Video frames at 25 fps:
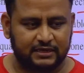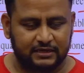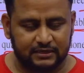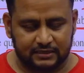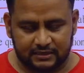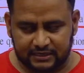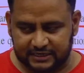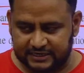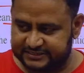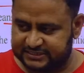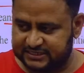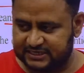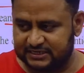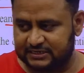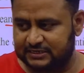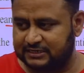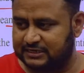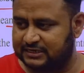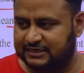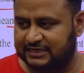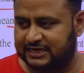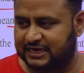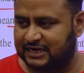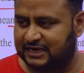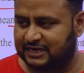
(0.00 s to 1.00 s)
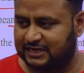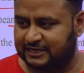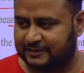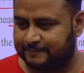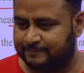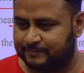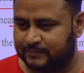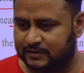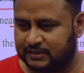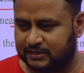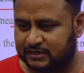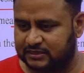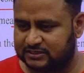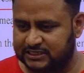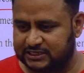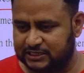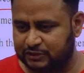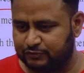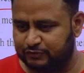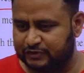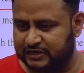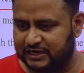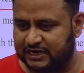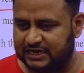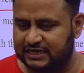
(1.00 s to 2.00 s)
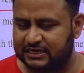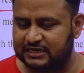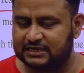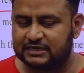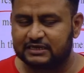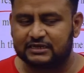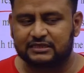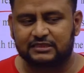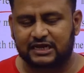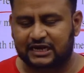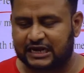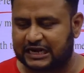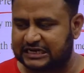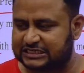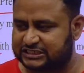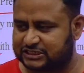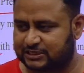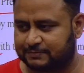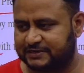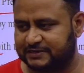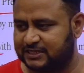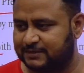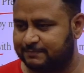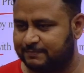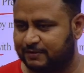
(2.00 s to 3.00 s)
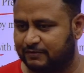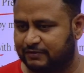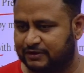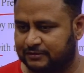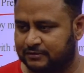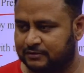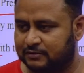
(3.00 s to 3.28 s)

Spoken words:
it is in Delhi. It is in New Delhi, the Rashtrapati Bhavan.